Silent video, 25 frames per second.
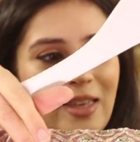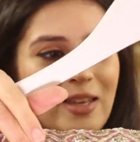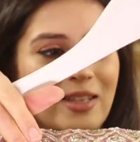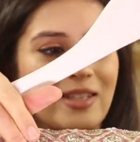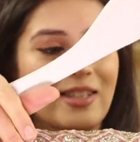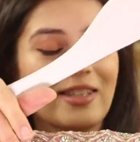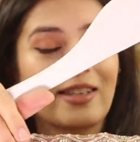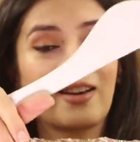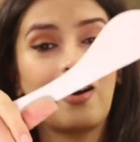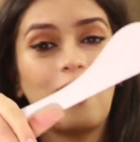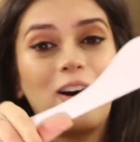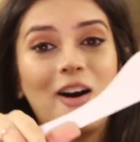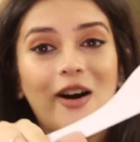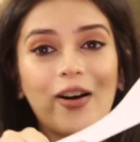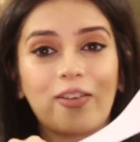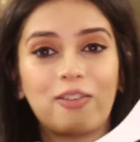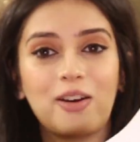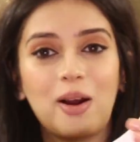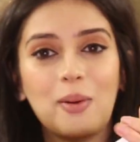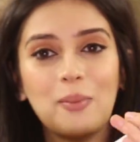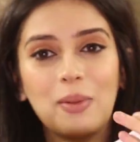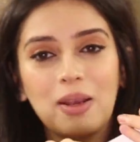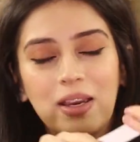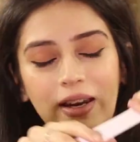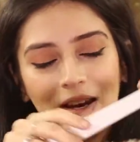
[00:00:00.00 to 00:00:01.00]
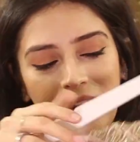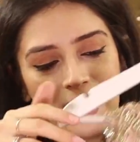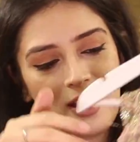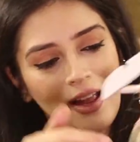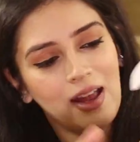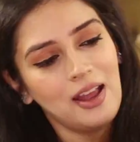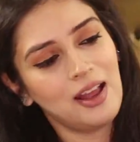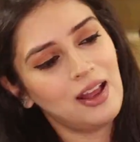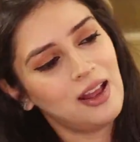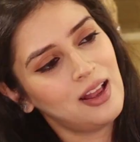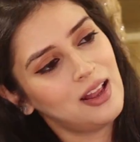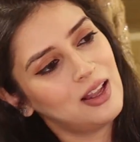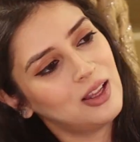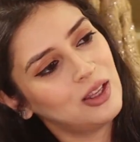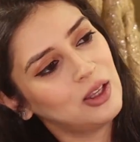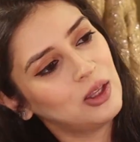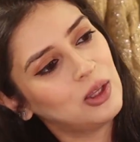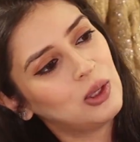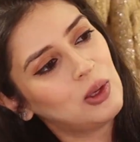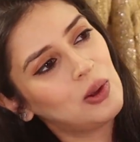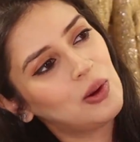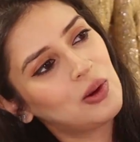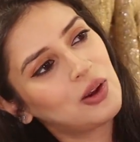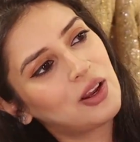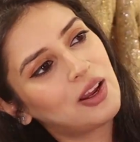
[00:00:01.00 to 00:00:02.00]
the scarf. I mean
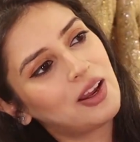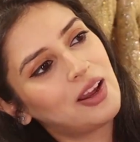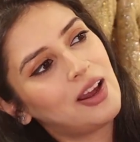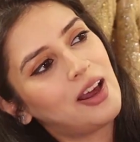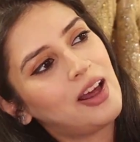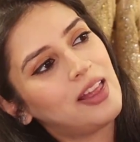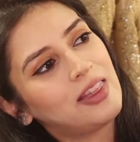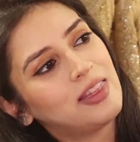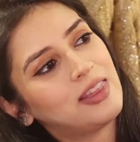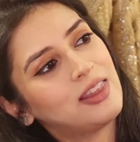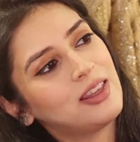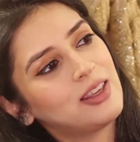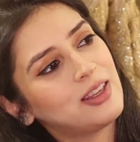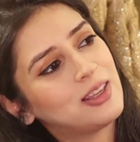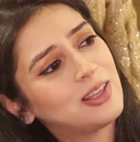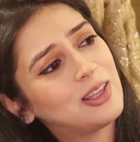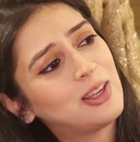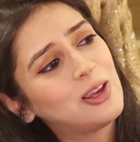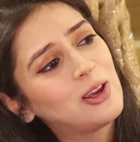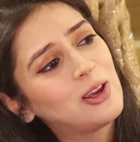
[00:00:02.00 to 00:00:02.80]
look at this